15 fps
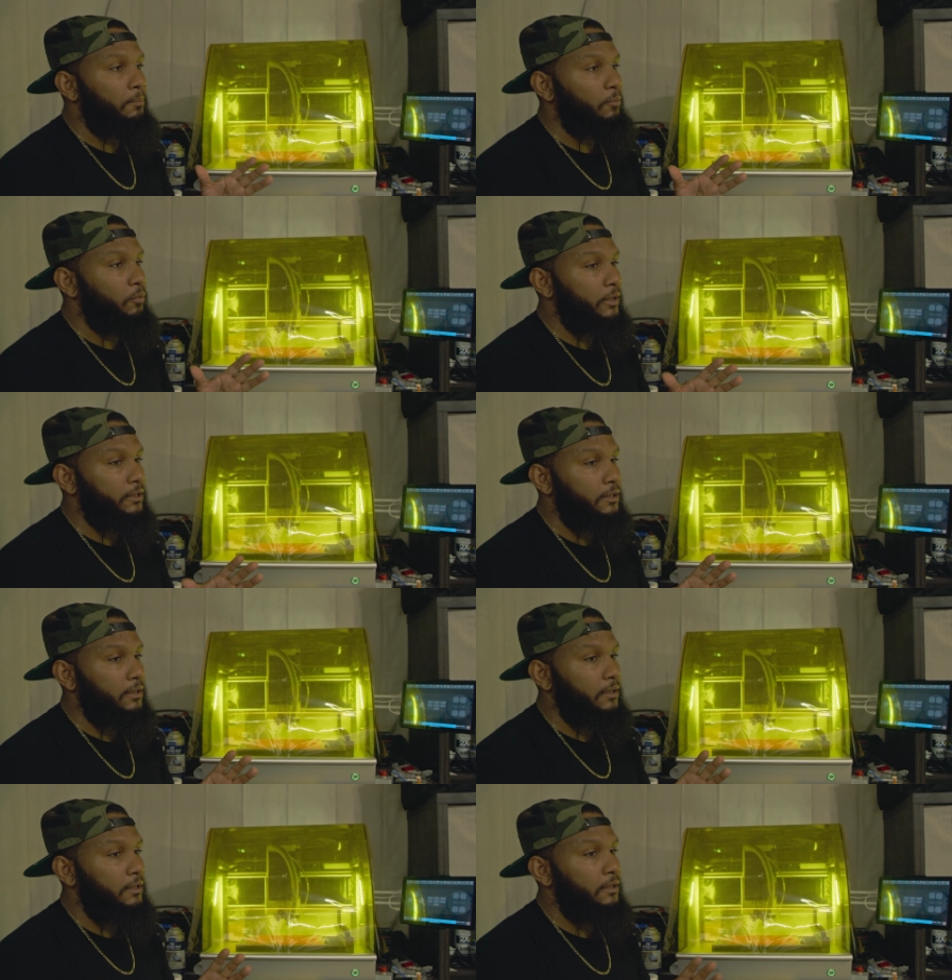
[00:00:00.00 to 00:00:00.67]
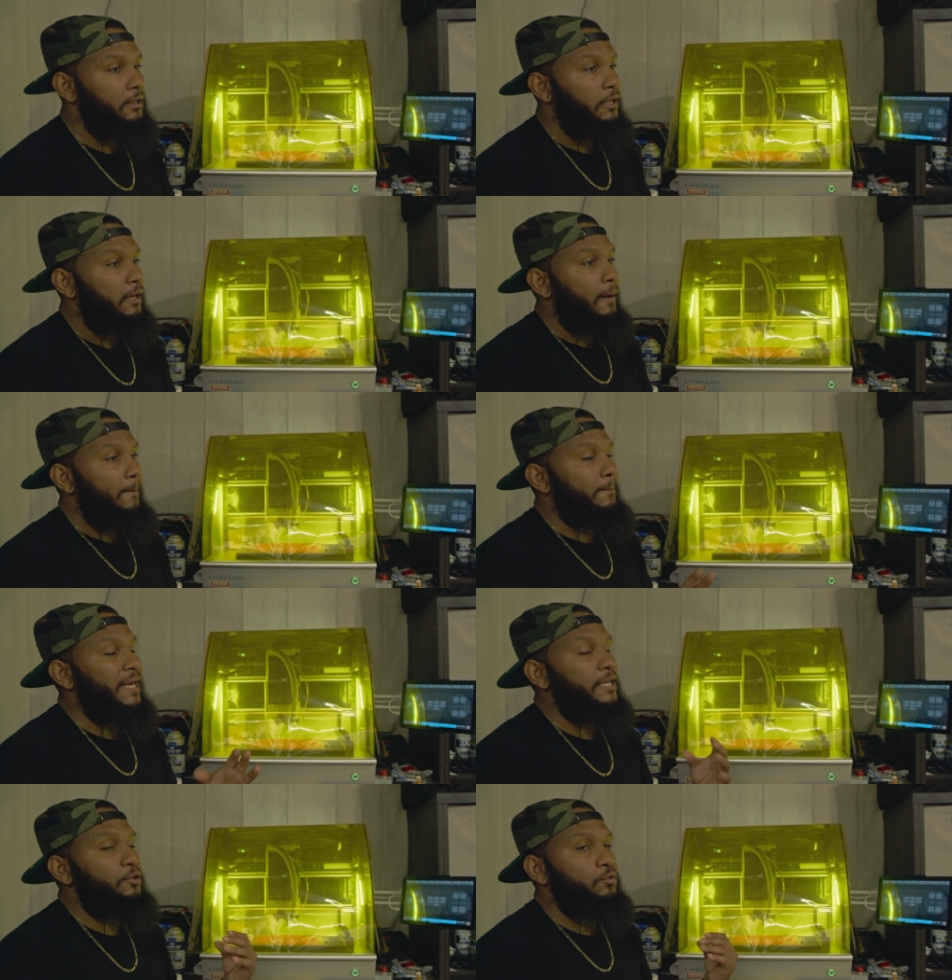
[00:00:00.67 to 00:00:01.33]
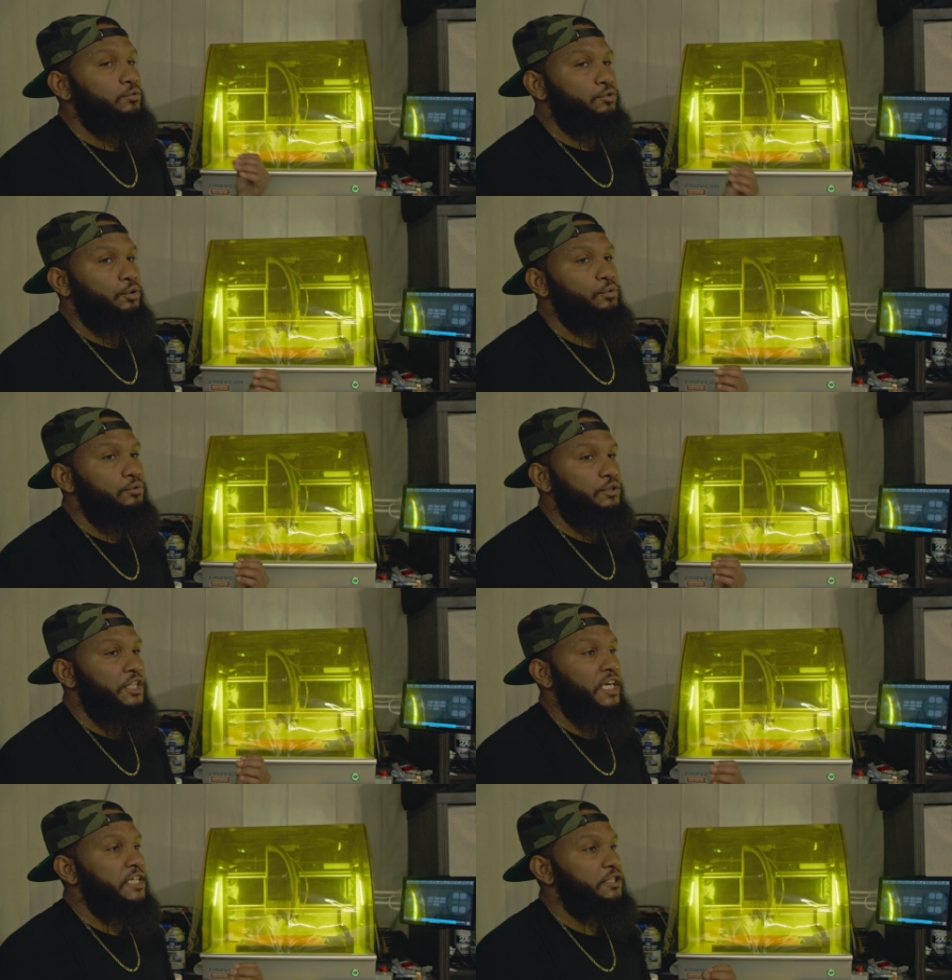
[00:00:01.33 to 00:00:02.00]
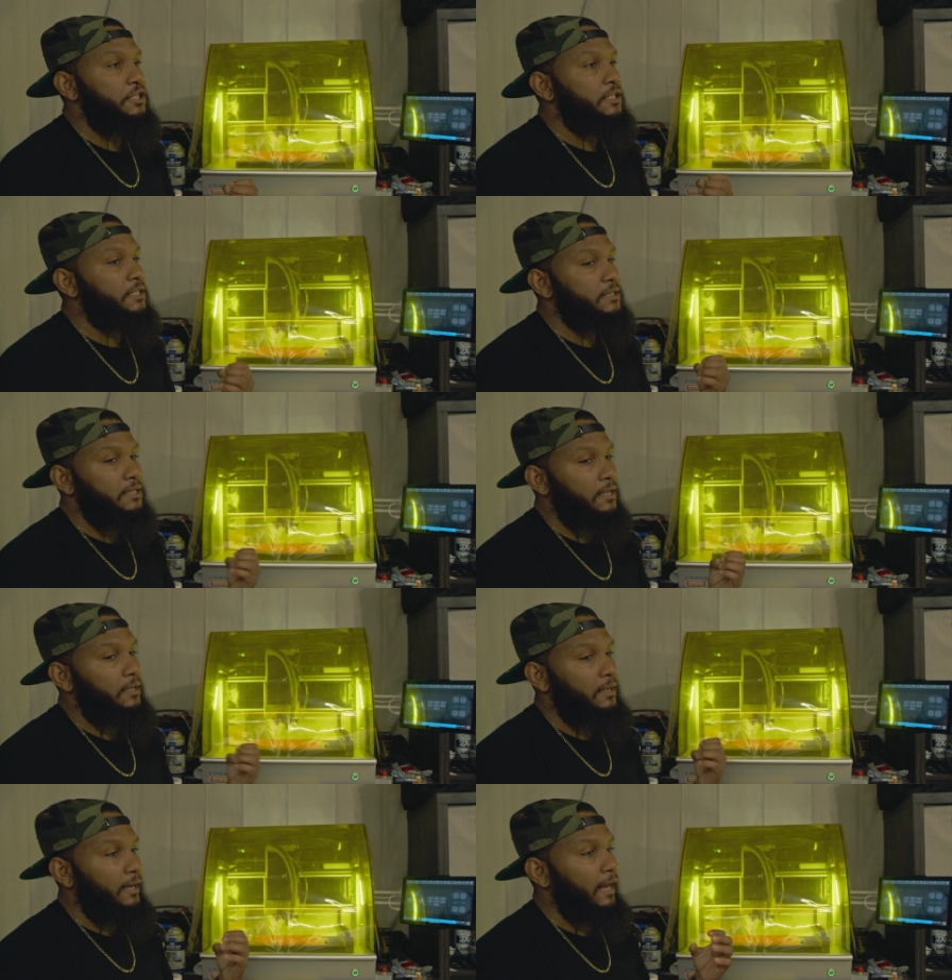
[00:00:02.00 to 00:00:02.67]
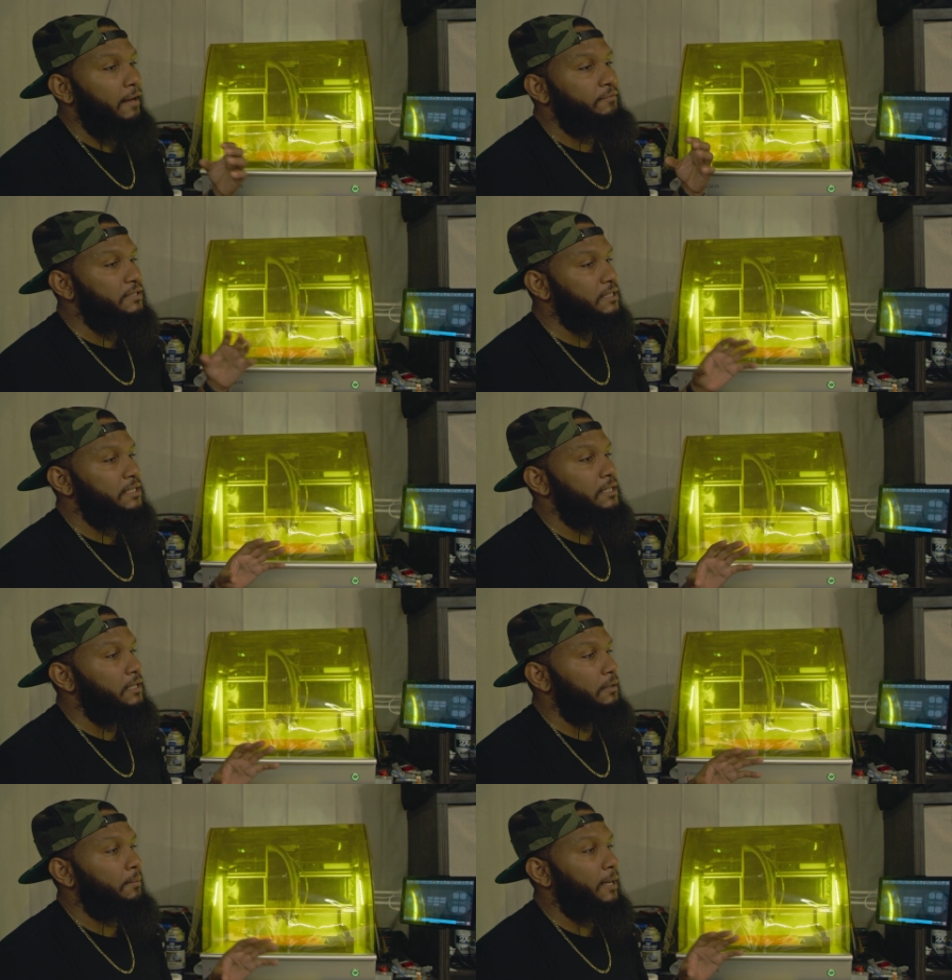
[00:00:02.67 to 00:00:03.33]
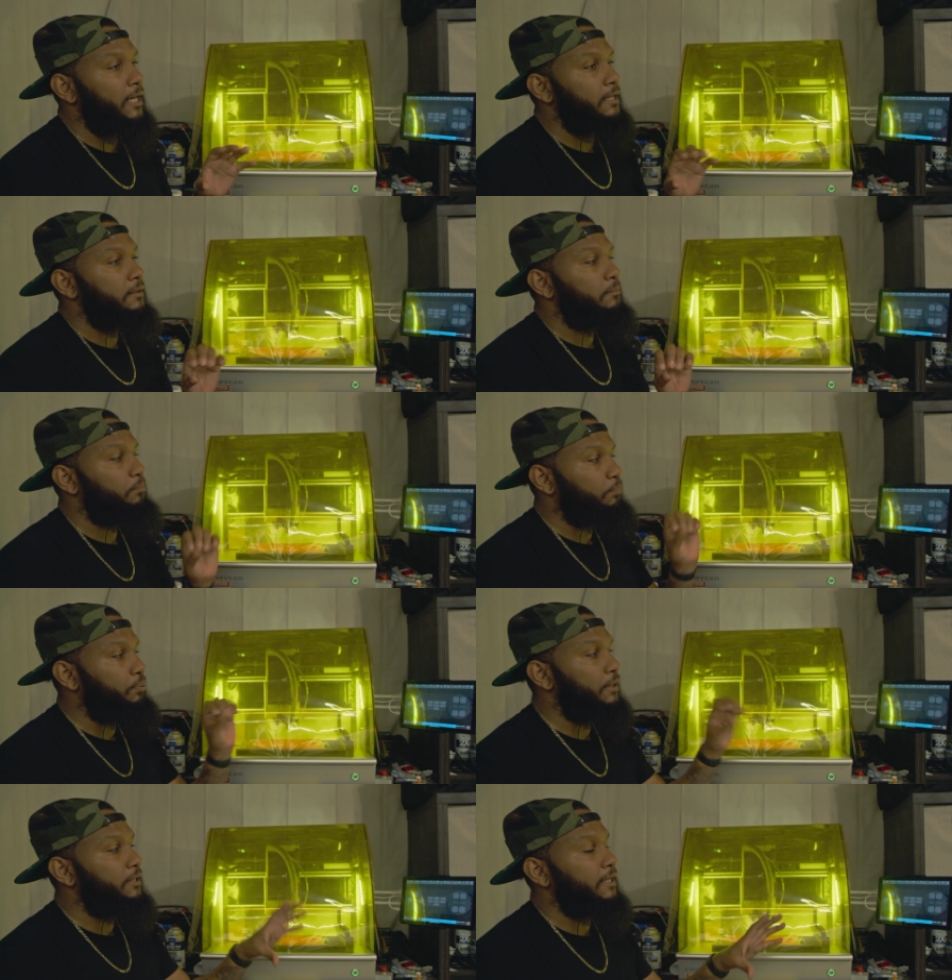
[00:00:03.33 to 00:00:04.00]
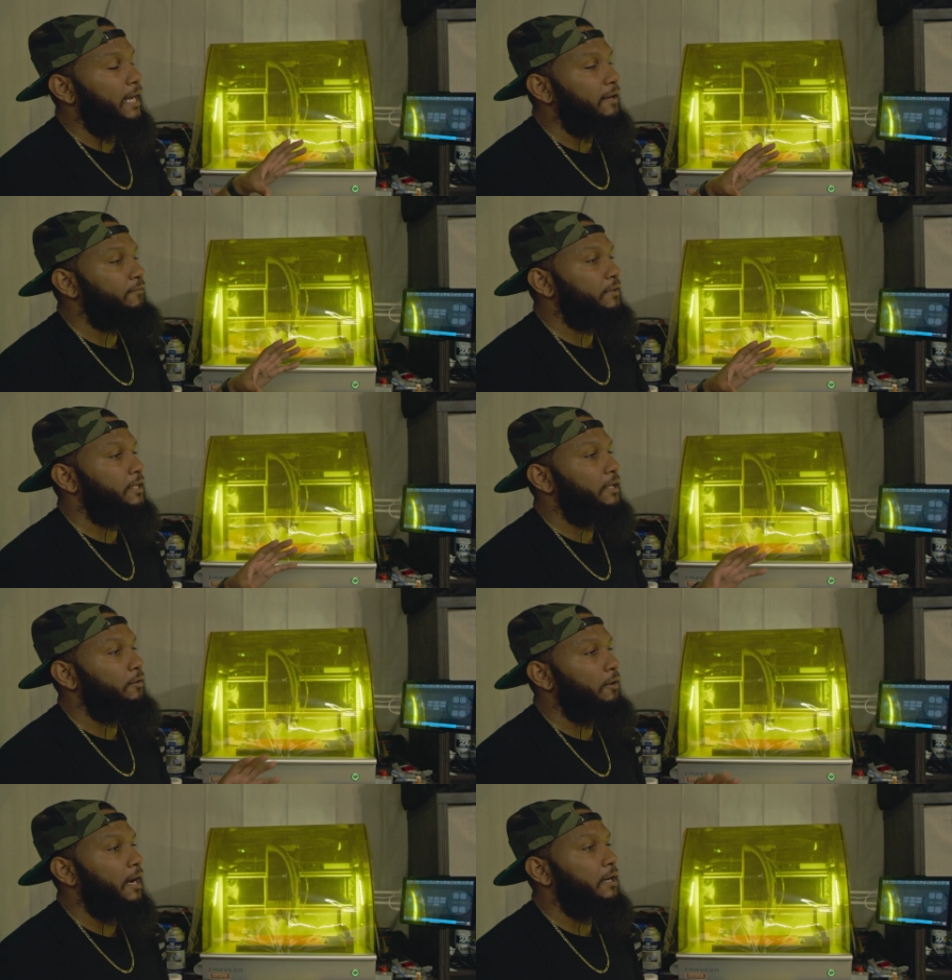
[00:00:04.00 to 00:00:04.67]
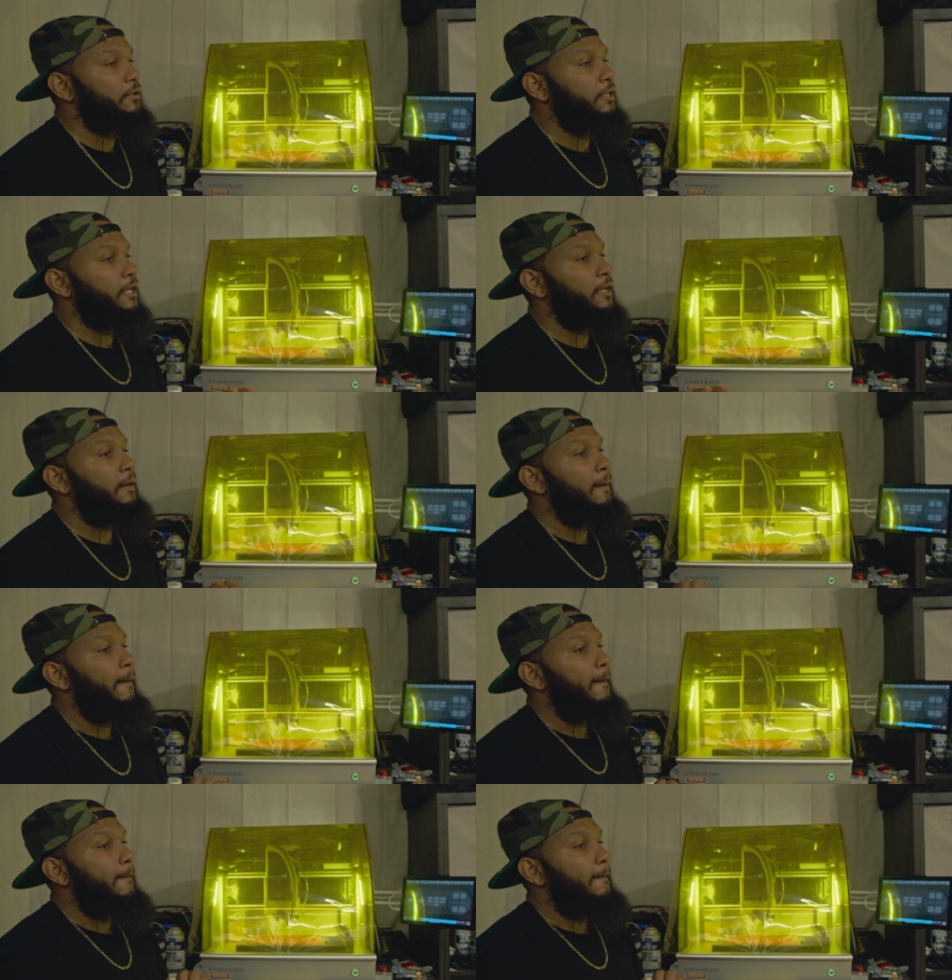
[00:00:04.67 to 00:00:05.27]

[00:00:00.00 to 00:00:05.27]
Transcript: with the manual tool changing, because I haven't seen anybody put that video out yet,